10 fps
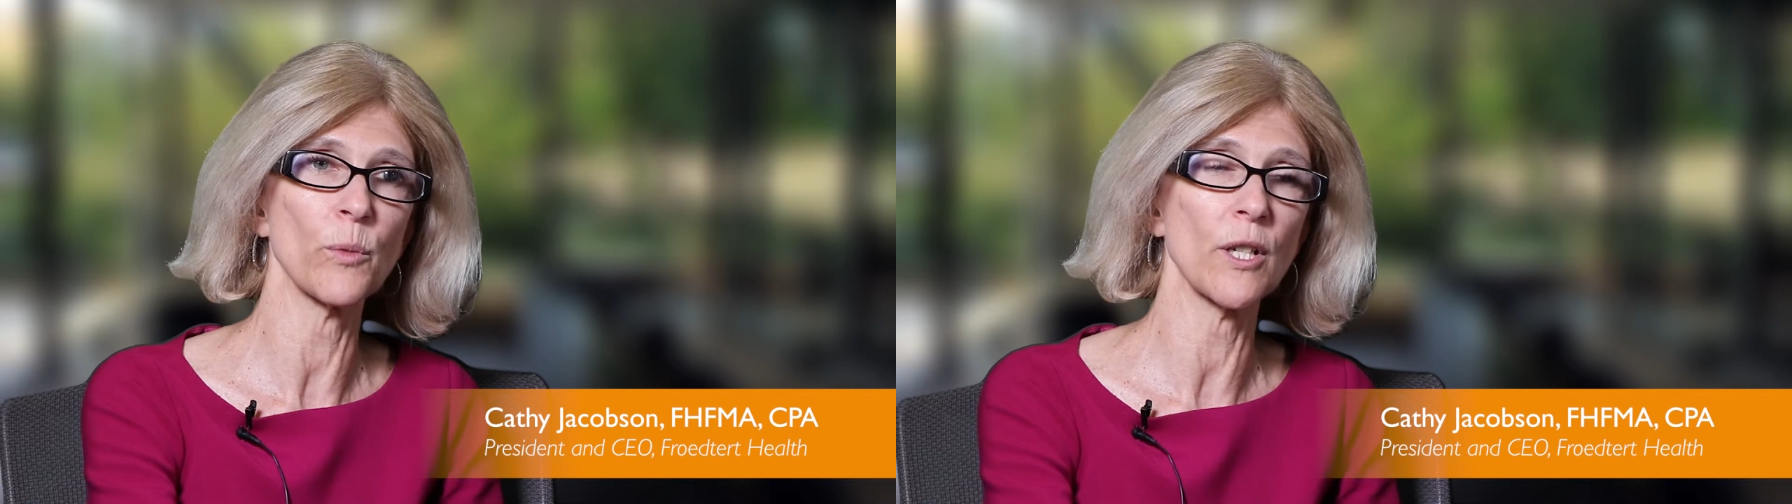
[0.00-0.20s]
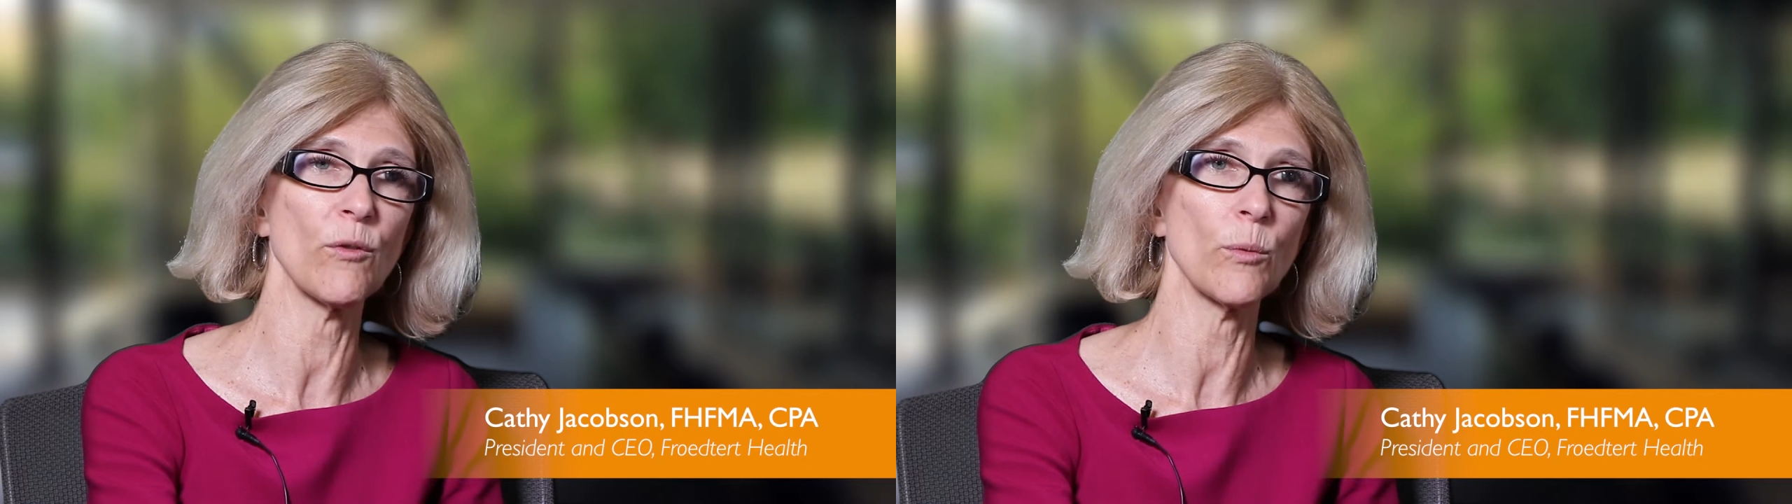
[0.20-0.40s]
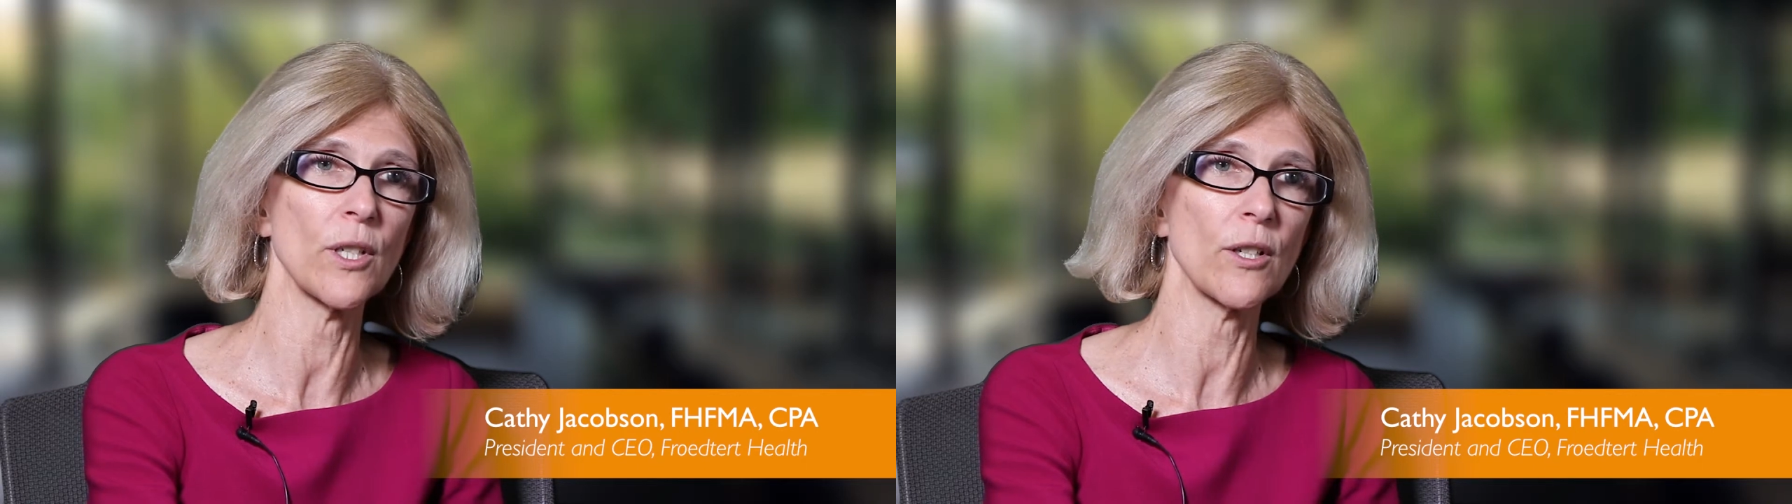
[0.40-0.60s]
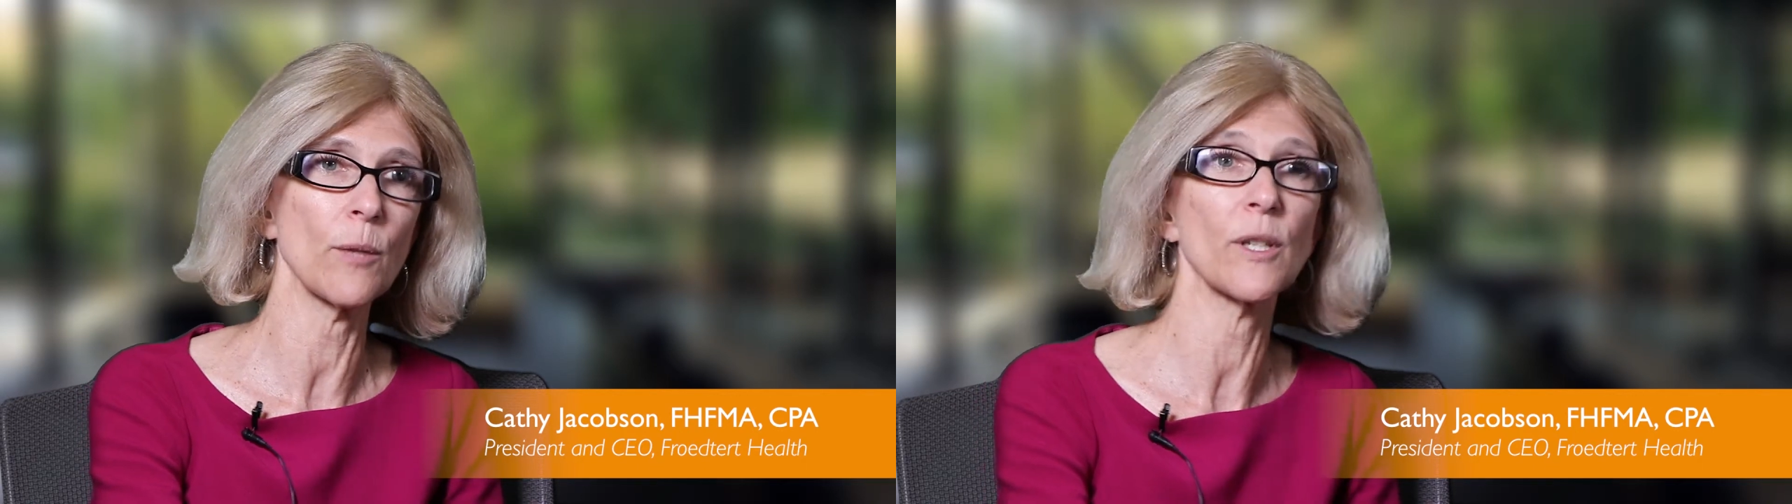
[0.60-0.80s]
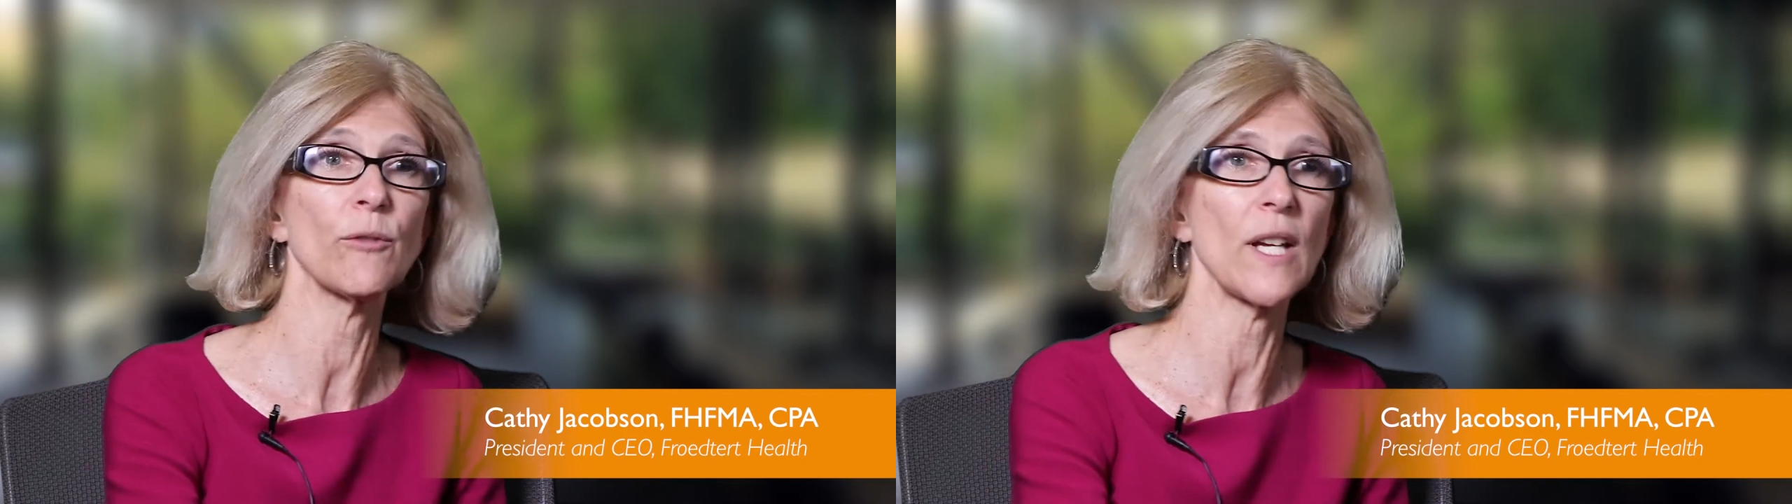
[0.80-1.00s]
the government, are
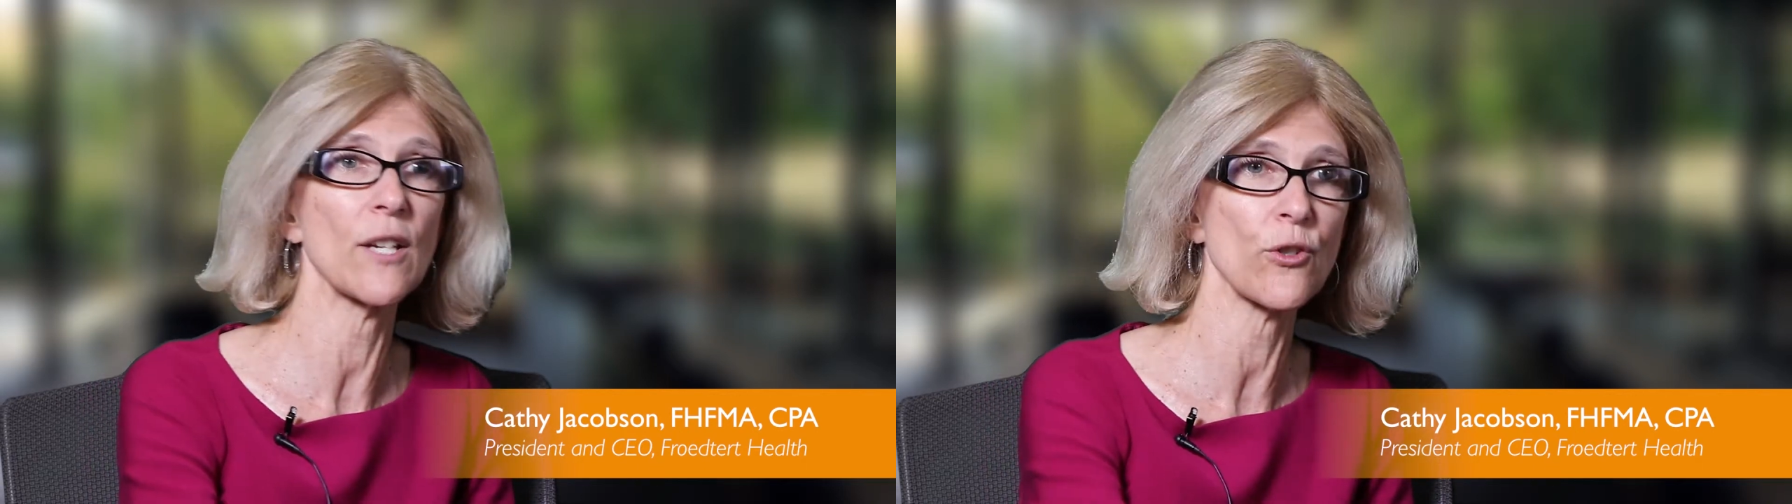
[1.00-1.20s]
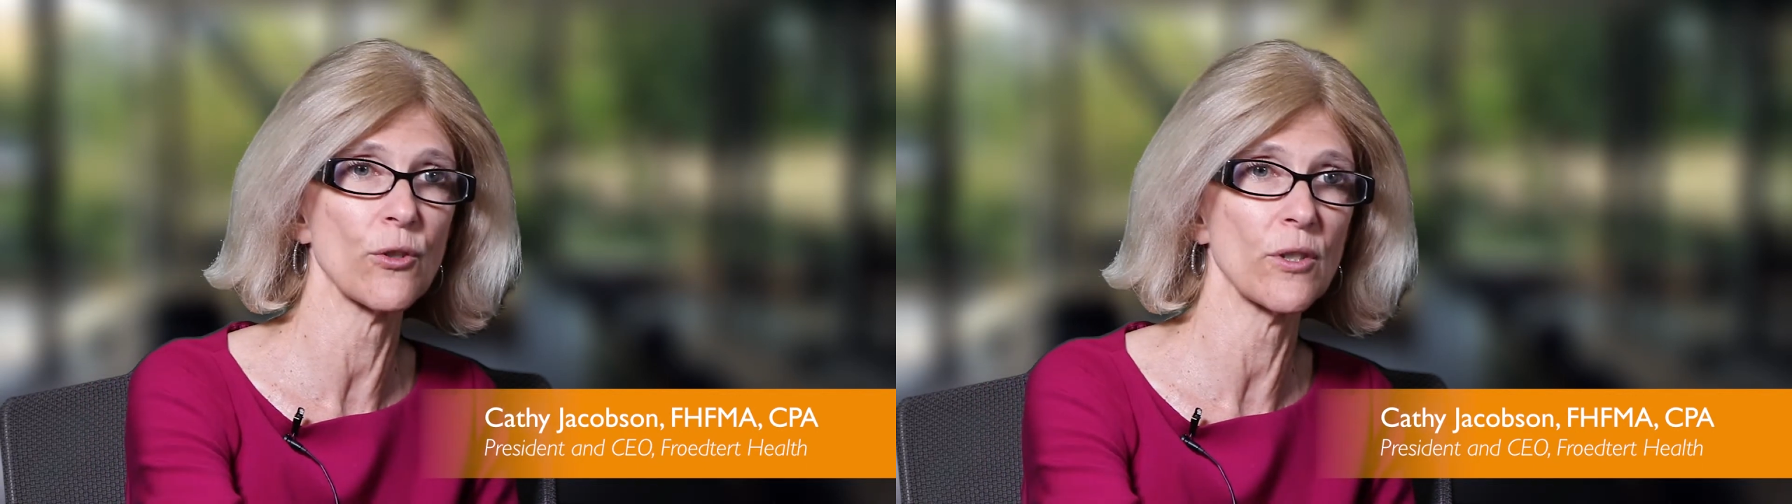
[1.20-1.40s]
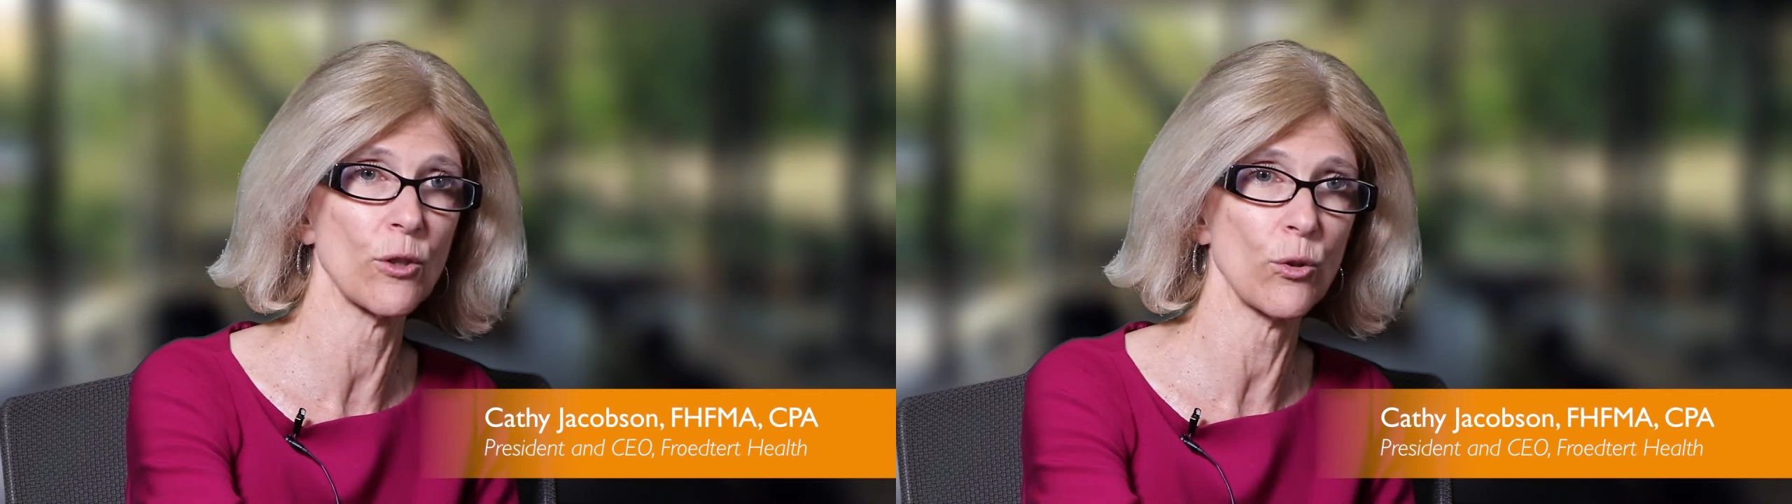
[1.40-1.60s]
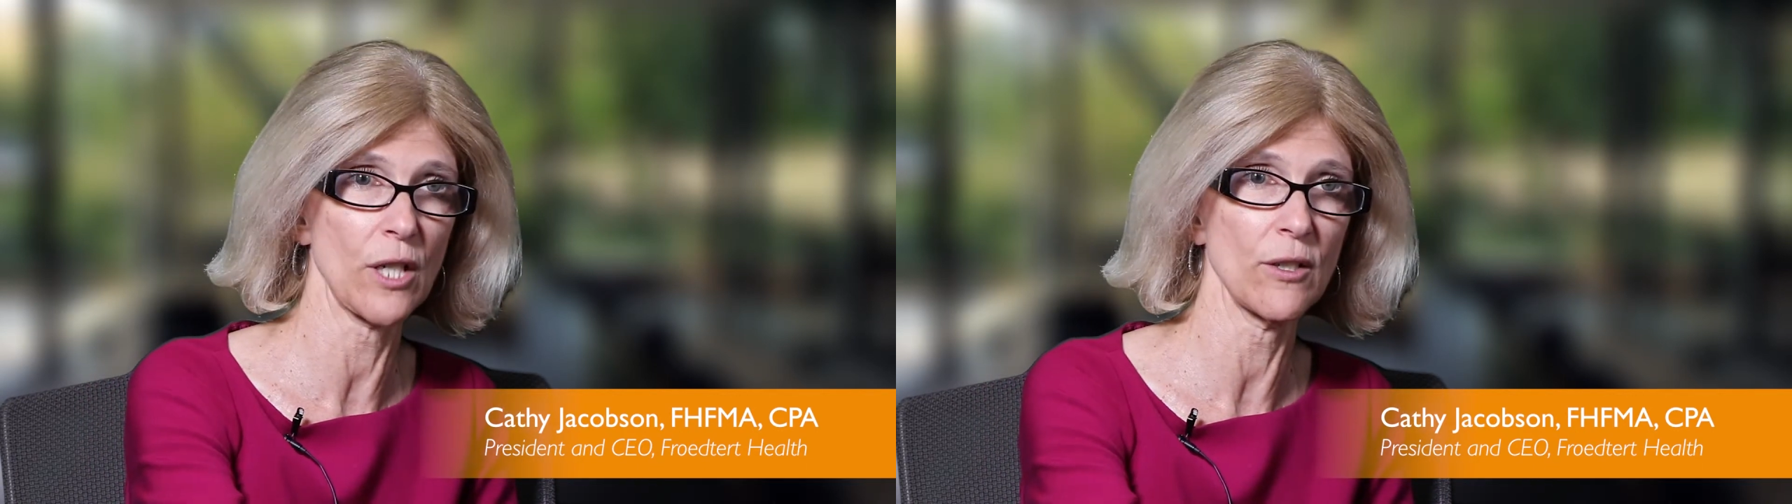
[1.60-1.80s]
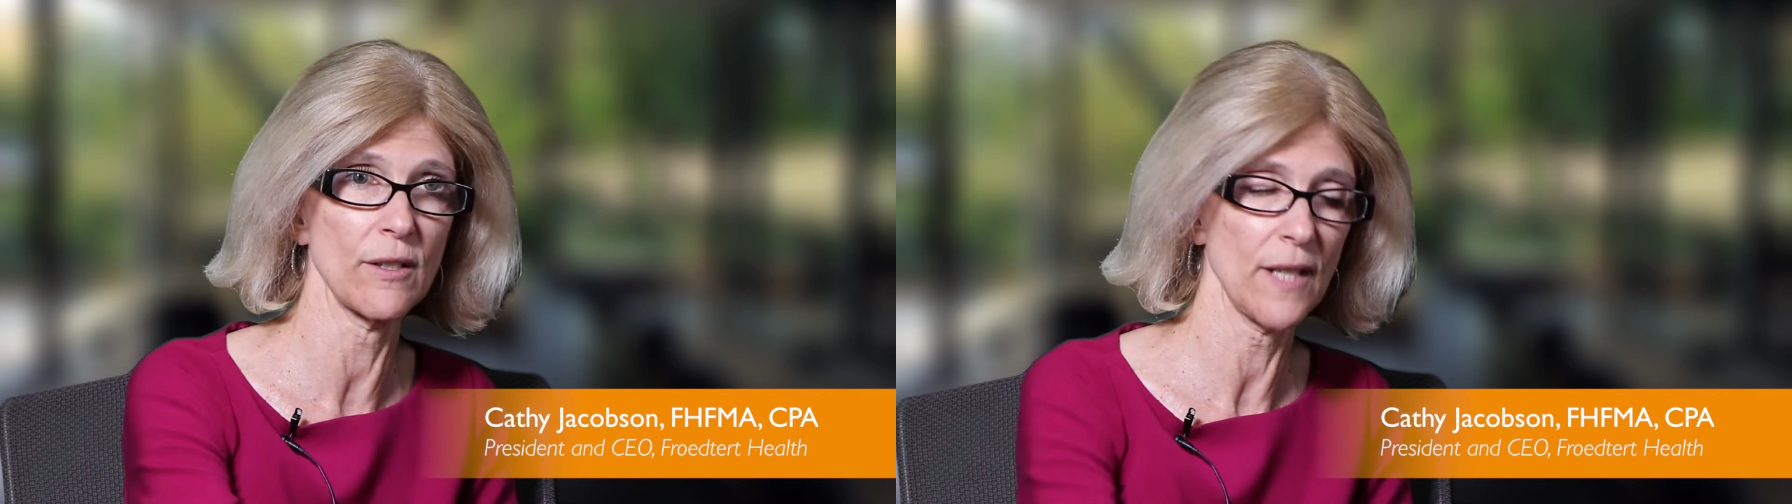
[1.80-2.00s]
coming faster and
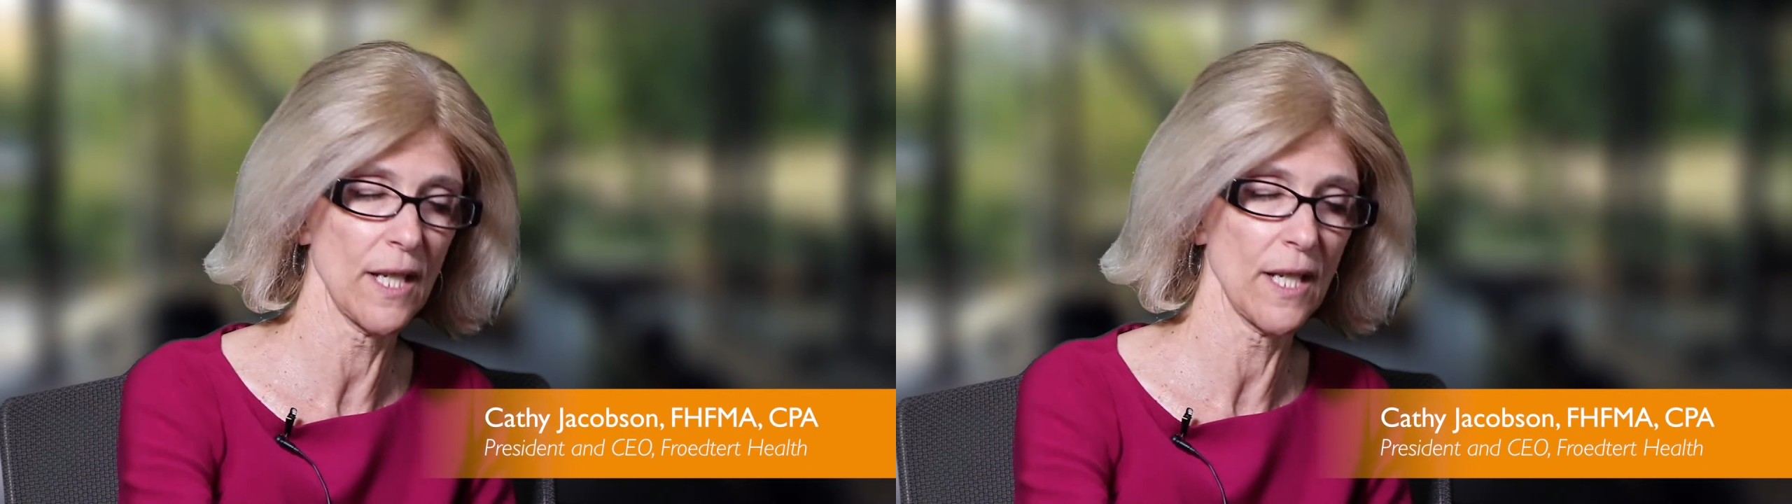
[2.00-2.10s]
quicker